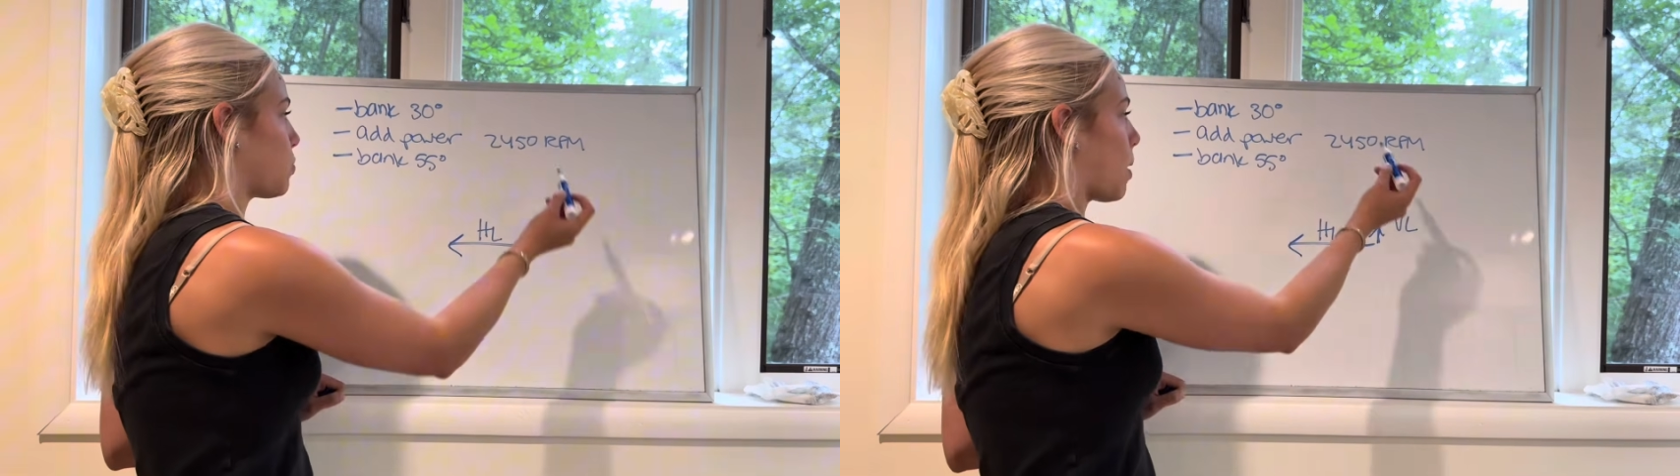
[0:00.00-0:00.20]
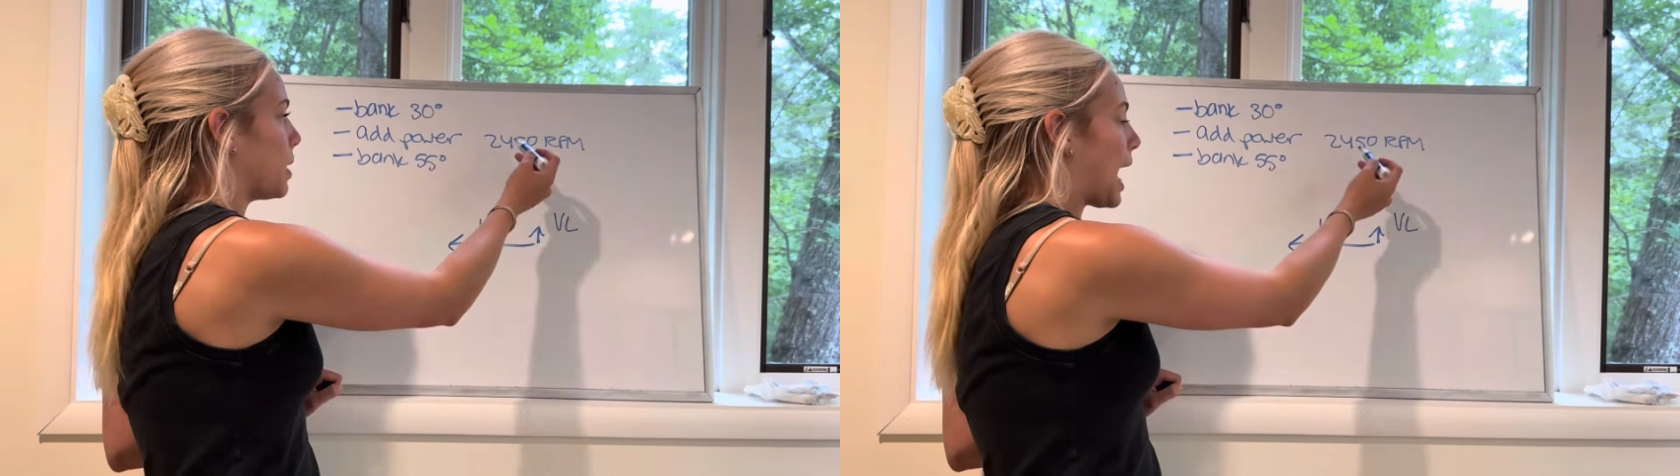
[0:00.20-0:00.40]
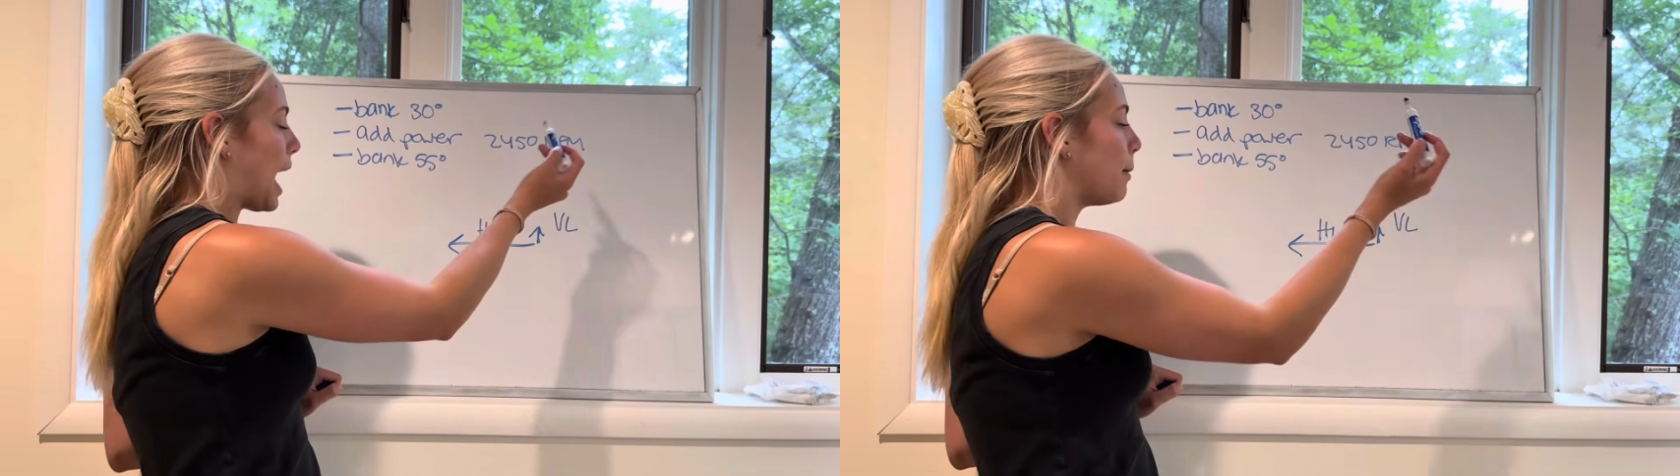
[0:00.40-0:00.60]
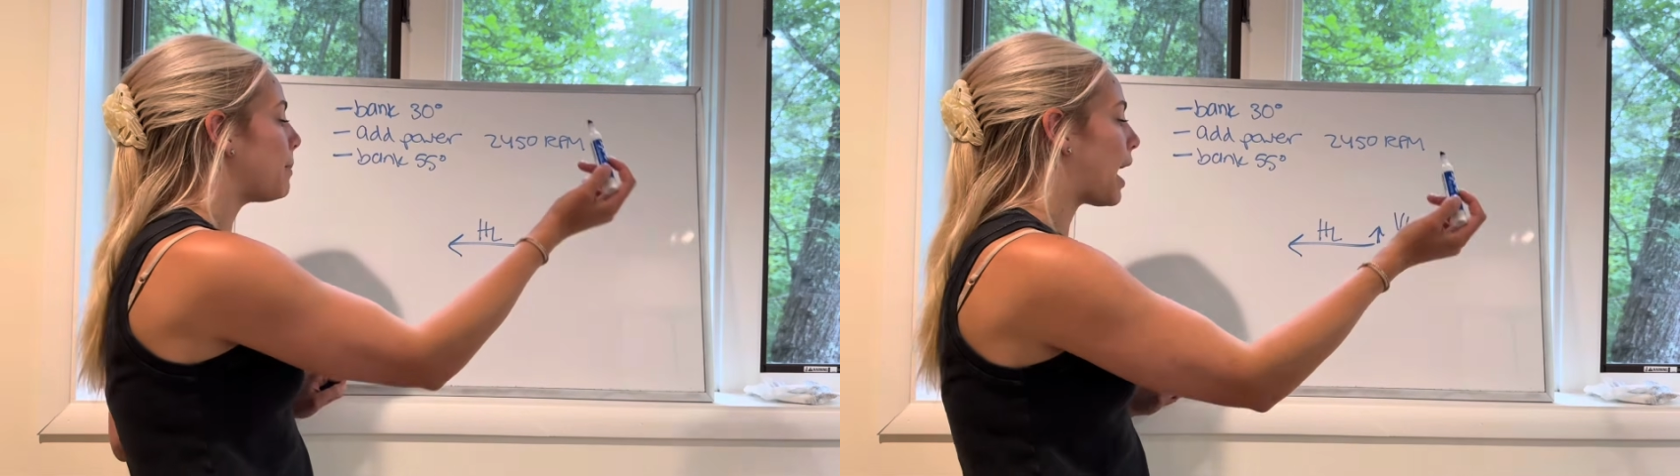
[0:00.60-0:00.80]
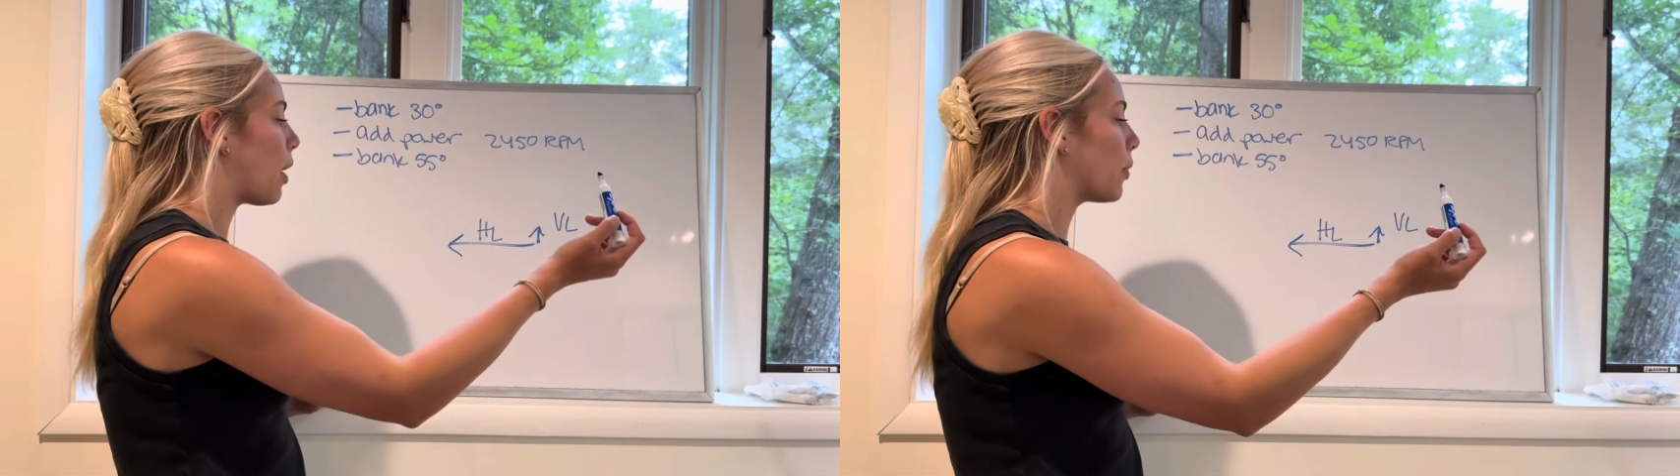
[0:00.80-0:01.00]
why we add
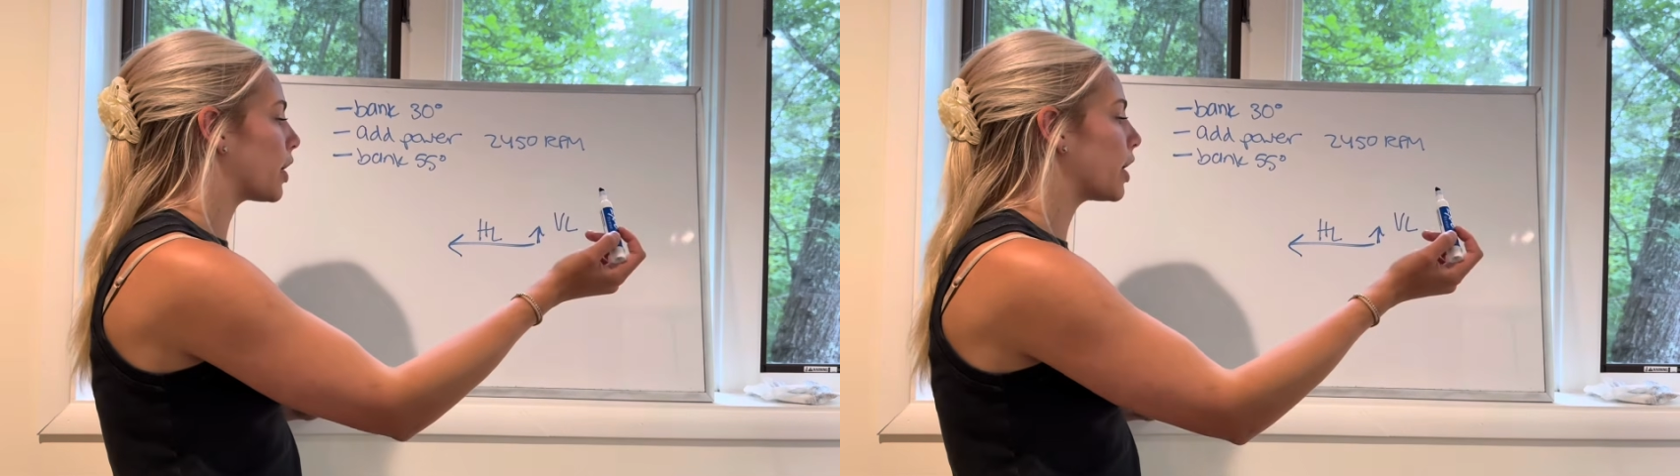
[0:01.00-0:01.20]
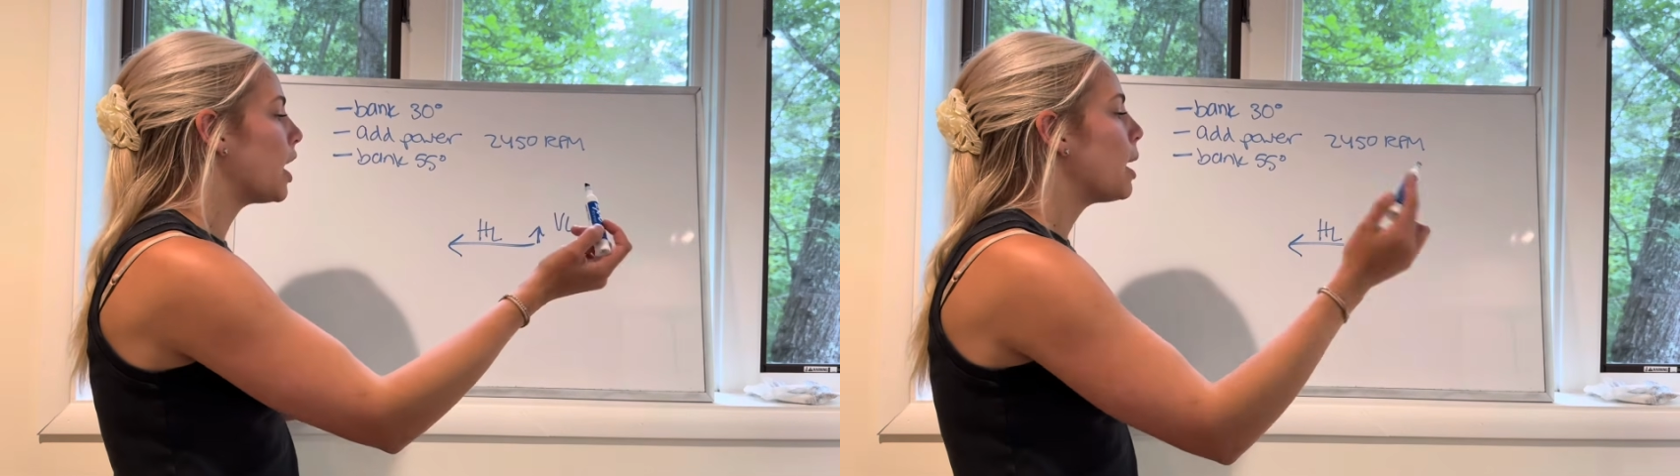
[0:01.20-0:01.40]
power,